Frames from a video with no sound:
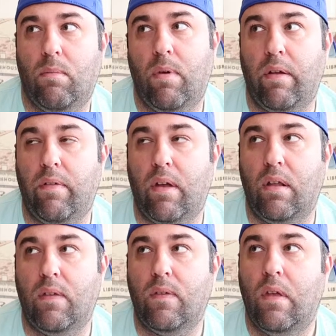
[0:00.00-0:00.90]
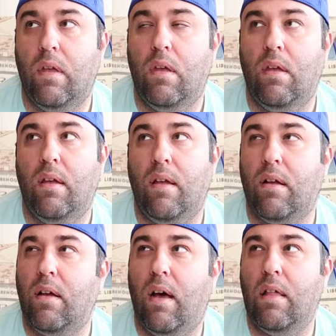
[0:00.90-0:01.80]
Whatever that is.
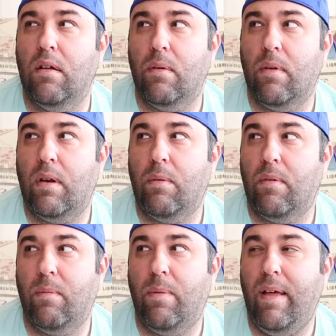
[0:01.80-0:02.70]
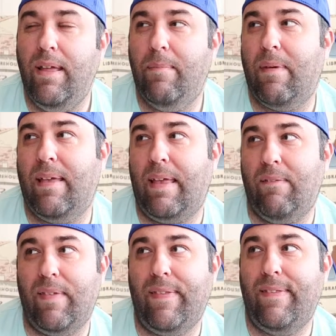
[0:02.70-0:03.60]
A collar around her, what am I
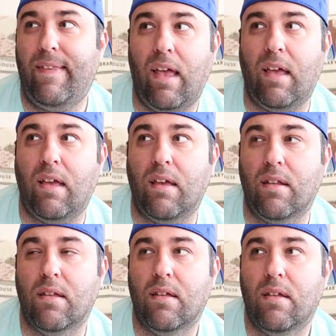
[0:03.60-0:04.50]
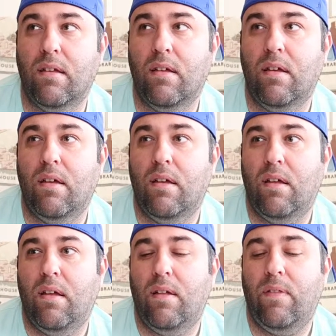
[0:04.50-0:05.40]
even saying?
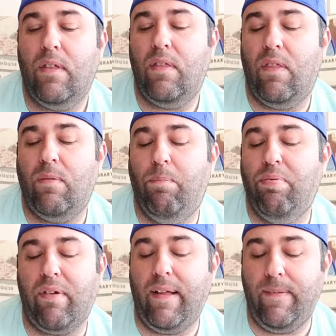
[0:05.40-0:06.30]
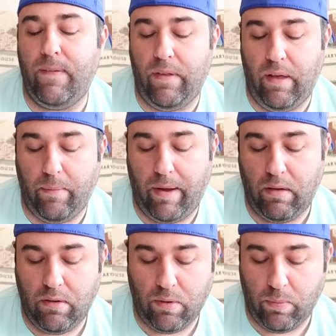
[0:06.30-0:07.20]
the, the bracelet
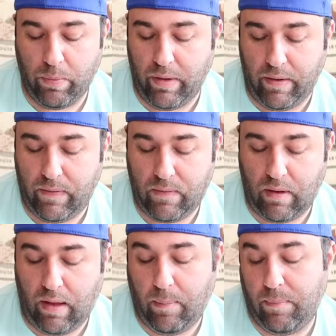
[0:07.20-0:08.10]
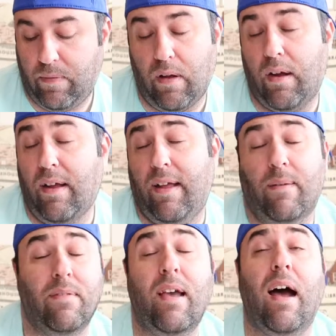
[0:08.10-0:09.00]
around her wrist. I'm sorry,
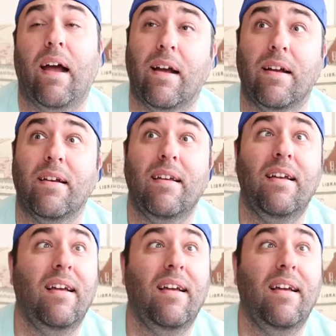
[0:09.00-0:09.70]
I'm tired.